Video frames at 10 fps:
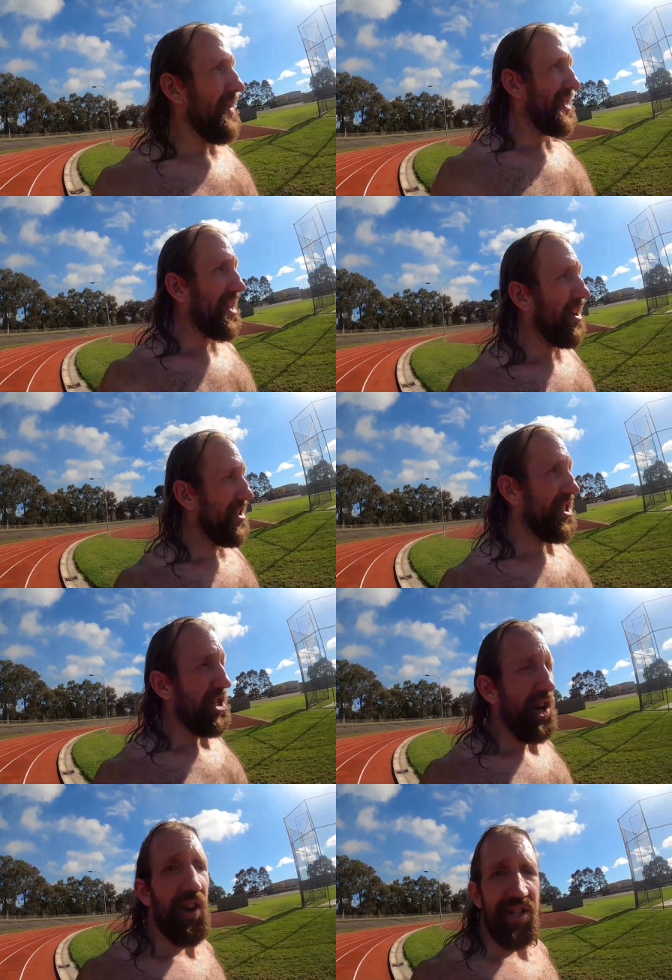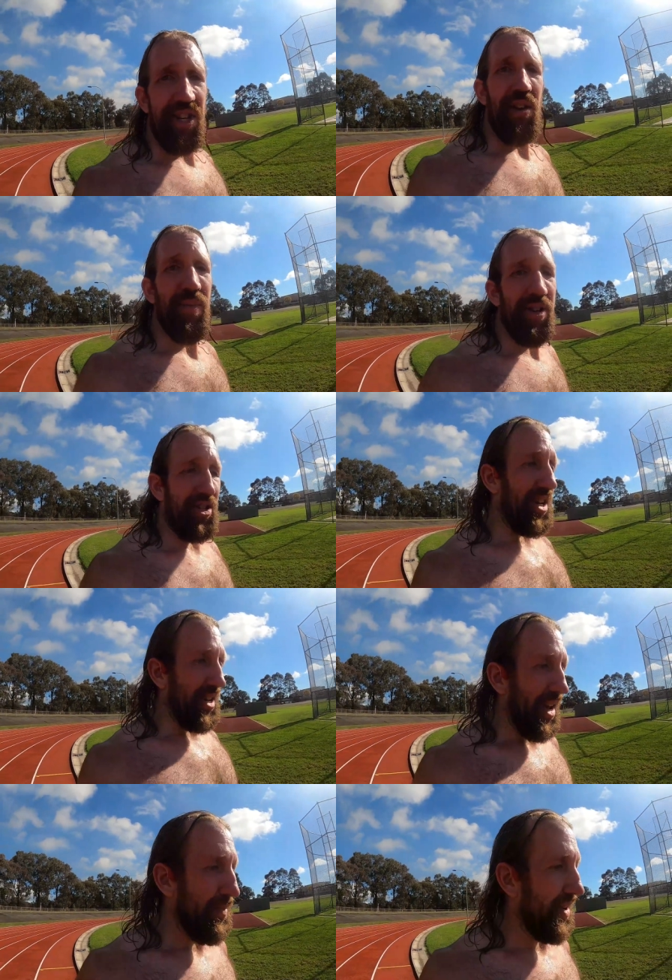This goes to show so much
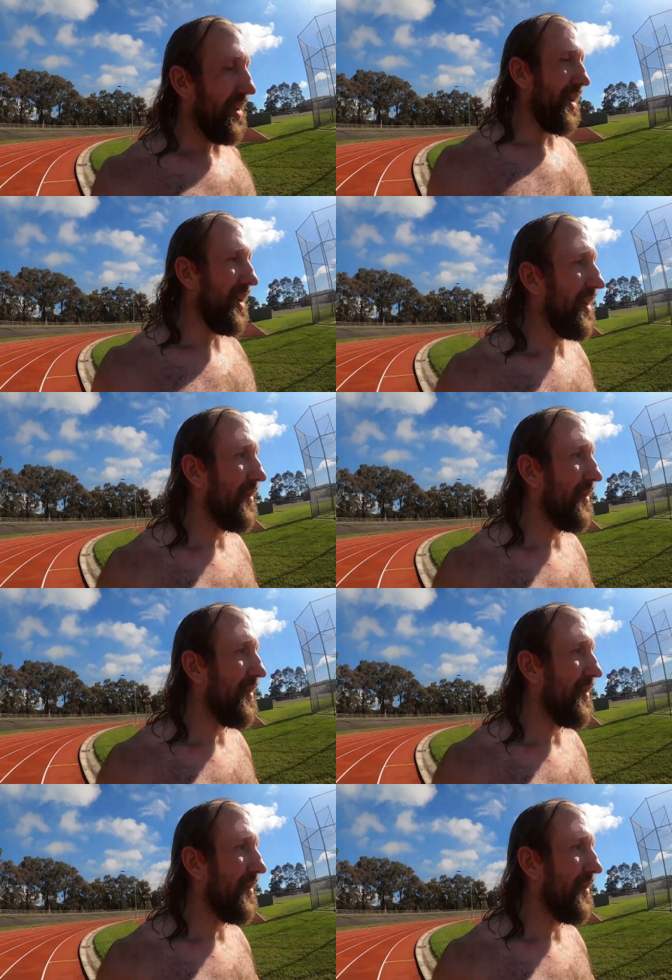can happen.